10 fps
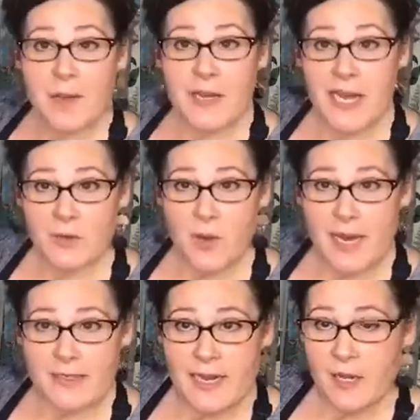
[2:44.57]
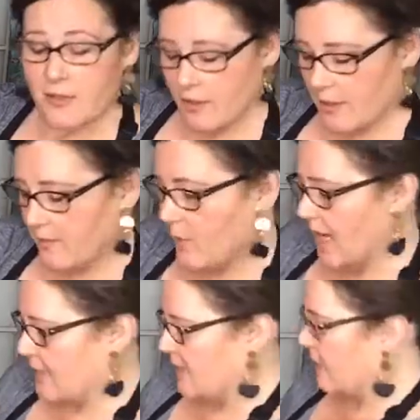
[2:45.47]
Top and wax. I also love
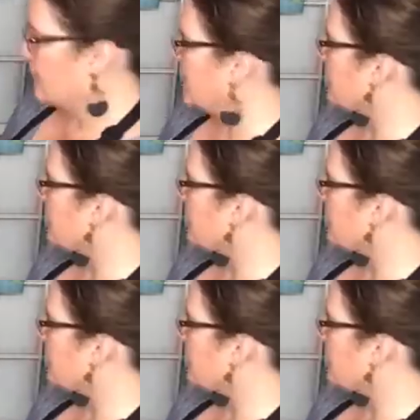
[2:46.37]
waxing.